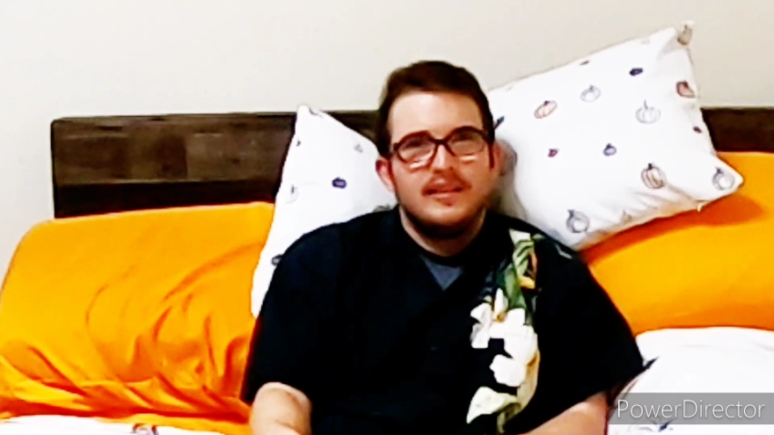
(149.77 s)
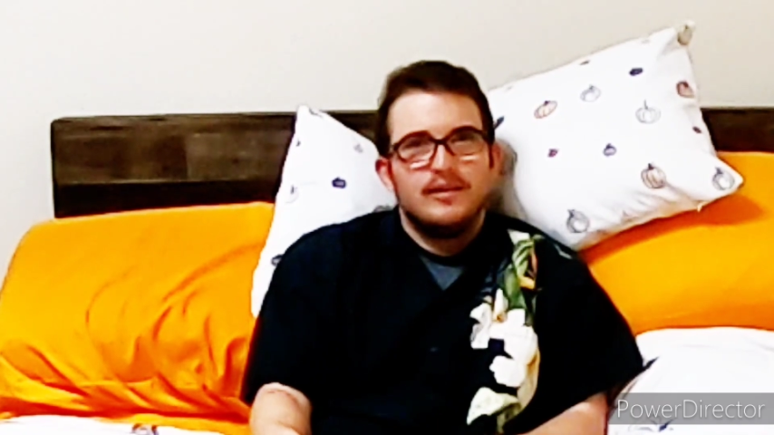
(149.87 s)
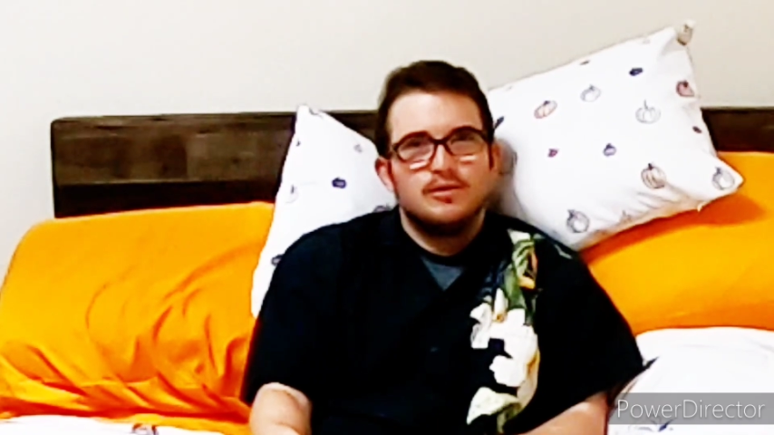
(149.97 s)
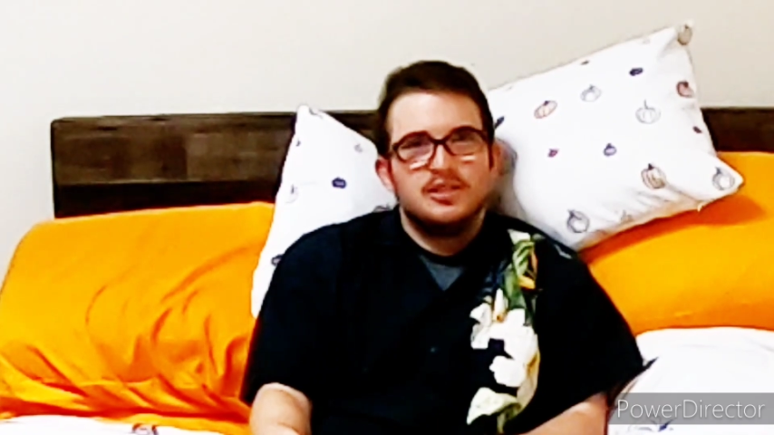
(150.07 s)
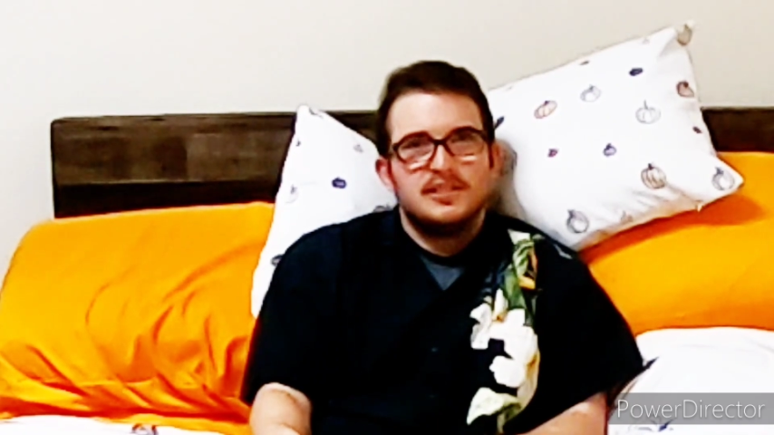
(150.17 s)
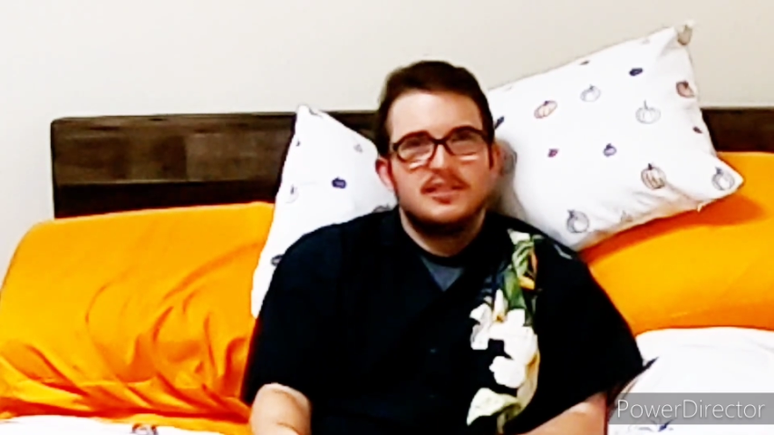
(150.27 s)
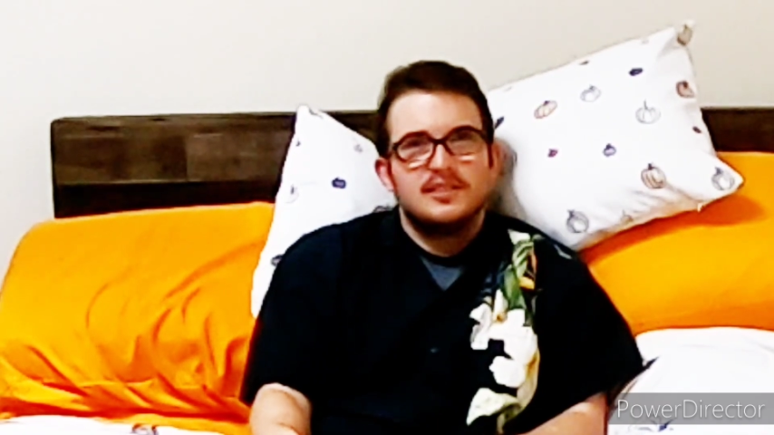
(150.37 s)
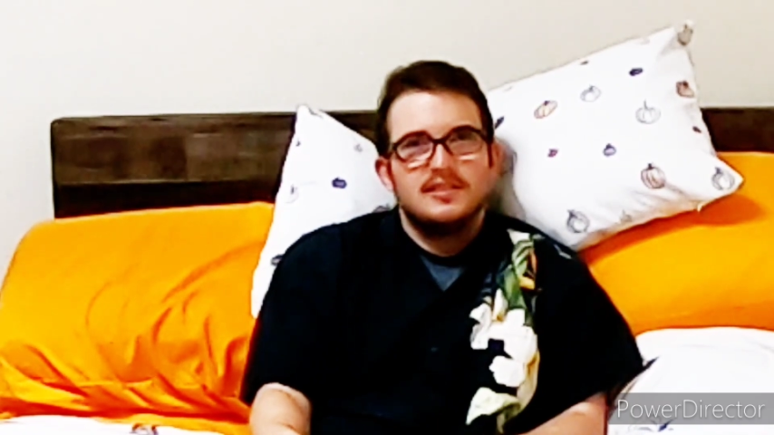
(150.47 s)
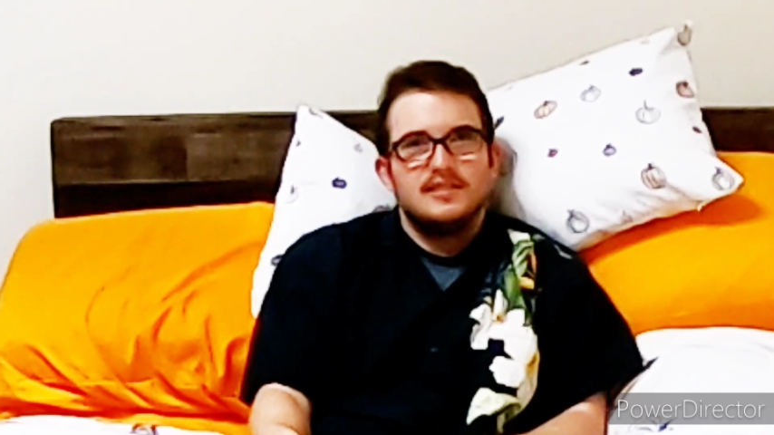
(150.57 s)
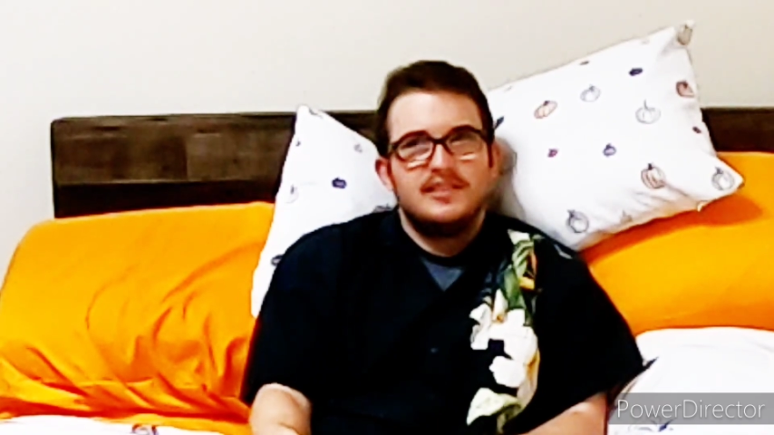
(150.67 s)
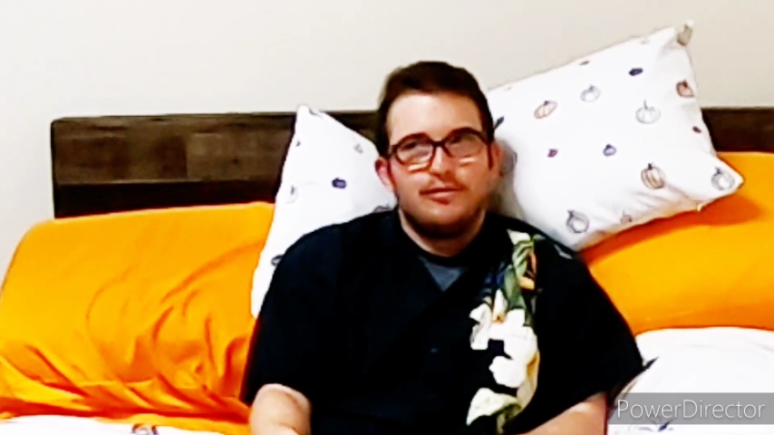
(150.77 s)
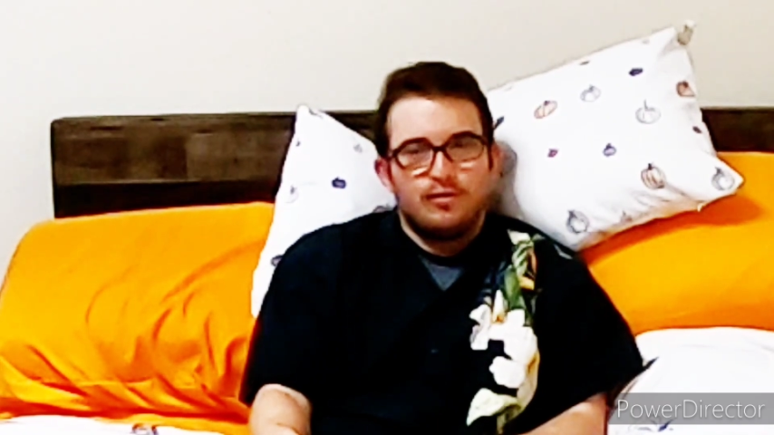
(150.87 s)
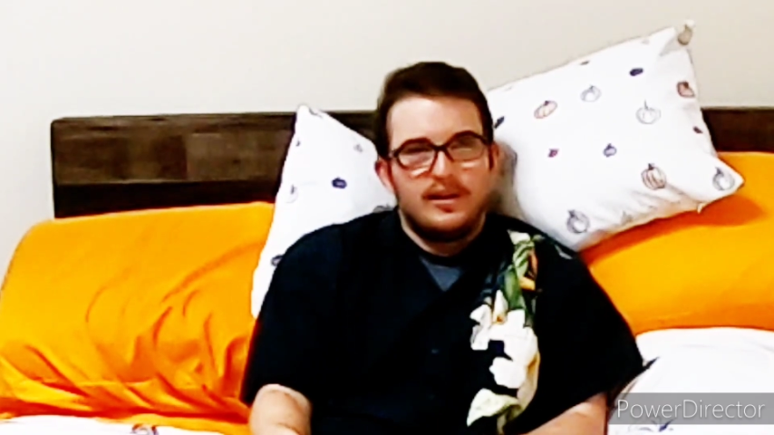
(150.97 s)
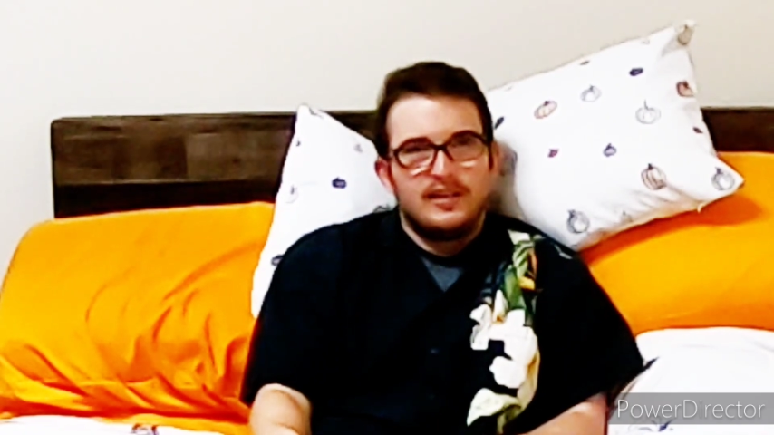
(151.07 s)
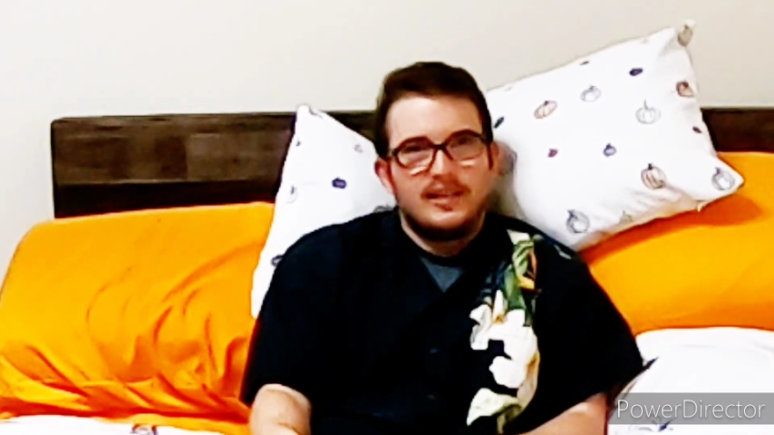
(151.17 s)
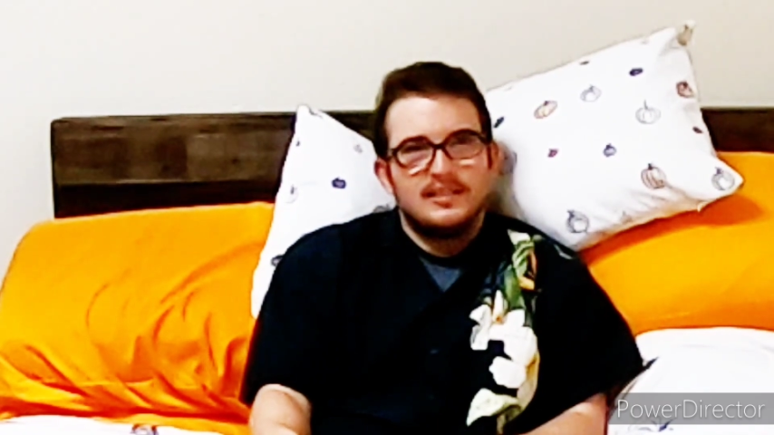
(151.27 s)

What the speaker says: they're just different.